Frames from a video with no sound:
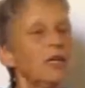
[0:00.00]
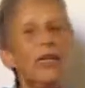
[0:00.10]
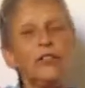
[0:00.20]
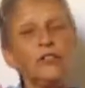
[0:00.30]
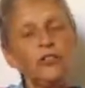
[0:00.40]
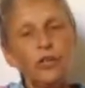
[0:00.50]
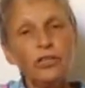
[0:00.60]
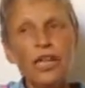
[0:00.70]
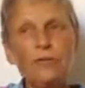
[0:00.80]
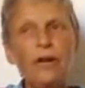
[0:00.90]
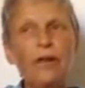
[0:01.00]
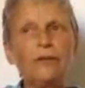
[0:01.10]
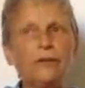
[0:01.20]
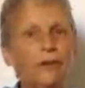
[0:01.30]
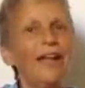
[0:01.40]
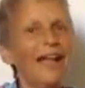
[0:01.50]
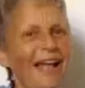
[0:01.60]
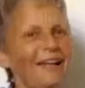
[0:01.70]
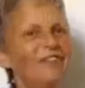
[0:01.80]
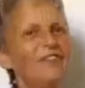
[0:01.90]
And the third time round, I thought,
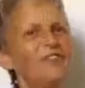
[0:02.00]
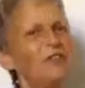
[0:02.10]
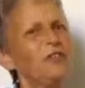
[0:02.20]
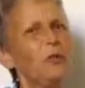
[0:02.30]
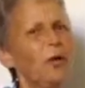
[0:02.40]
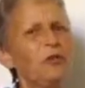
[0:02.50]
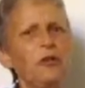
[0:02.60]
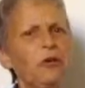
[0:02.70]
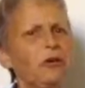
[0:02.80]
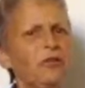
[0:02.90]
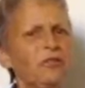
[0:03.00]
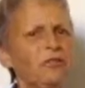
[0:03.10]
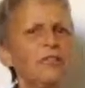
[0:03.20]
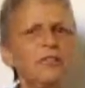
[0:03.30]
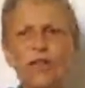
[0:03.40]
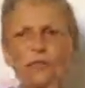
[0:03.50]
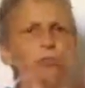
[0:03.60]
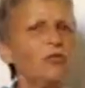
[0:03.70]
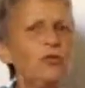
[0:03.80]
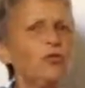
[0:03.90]
actually that feels quite good. And it
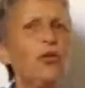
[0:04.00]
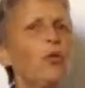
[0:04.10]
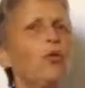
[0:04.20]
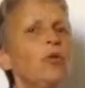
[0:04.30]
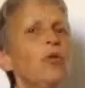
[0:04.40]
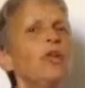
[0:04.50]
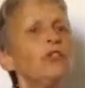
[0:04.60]
started to feel normal.